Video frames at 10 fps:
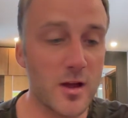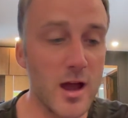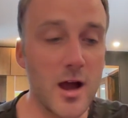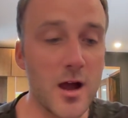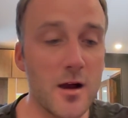
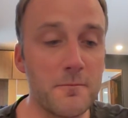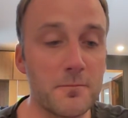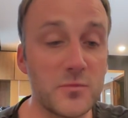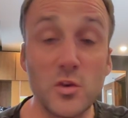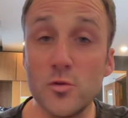
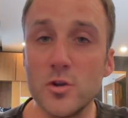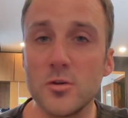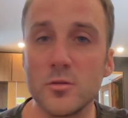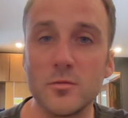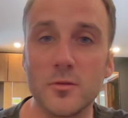do
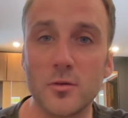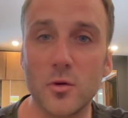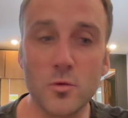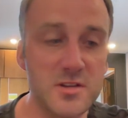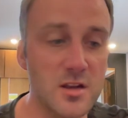you
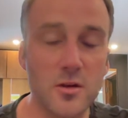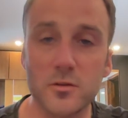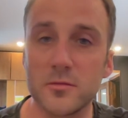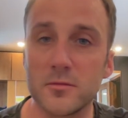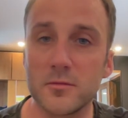also